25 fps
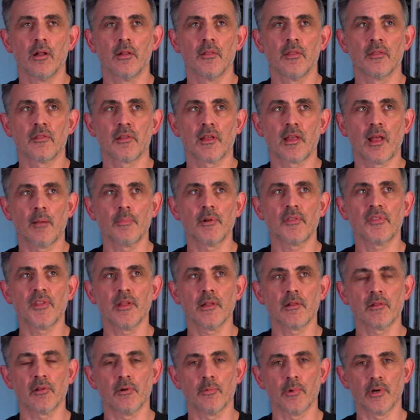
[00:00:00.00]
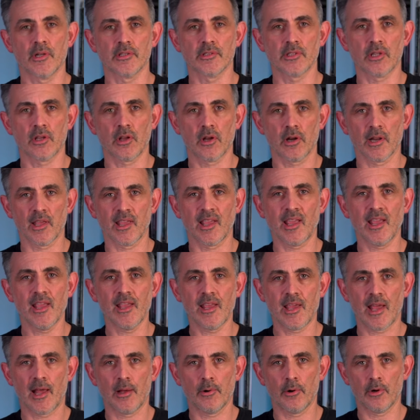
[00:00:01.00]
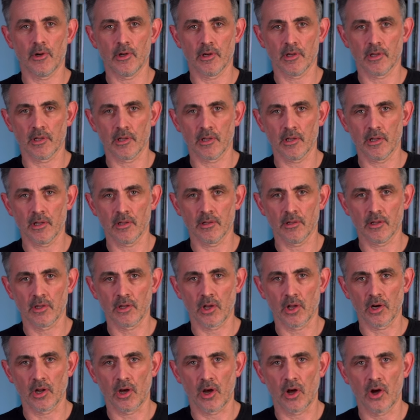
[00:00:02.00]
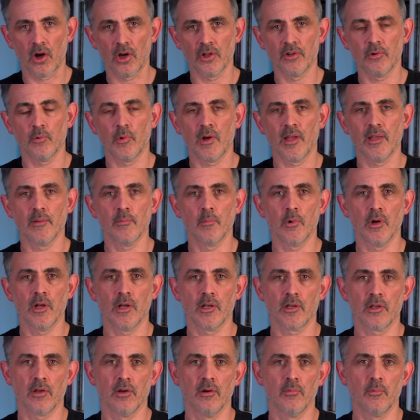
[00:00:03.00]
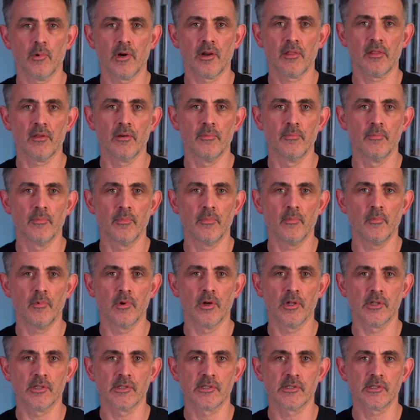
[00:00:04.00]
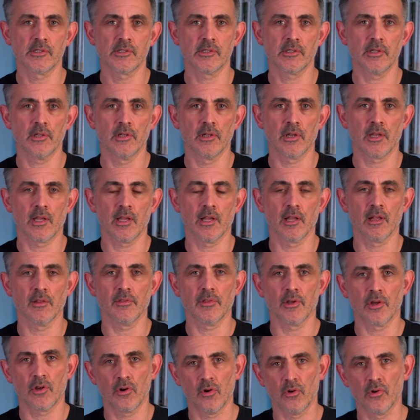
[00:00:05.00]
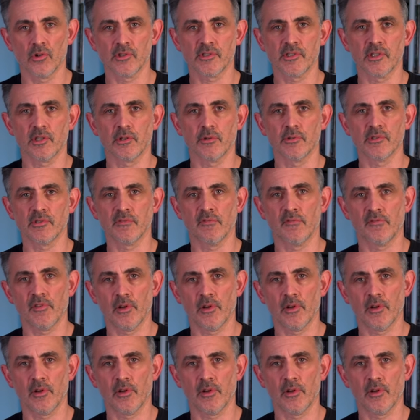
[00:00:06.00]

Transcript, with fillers: there's a couple of things I wanted to kind of geek out on and, and, kind of hide away and work on. One of them was looking at the course and doing some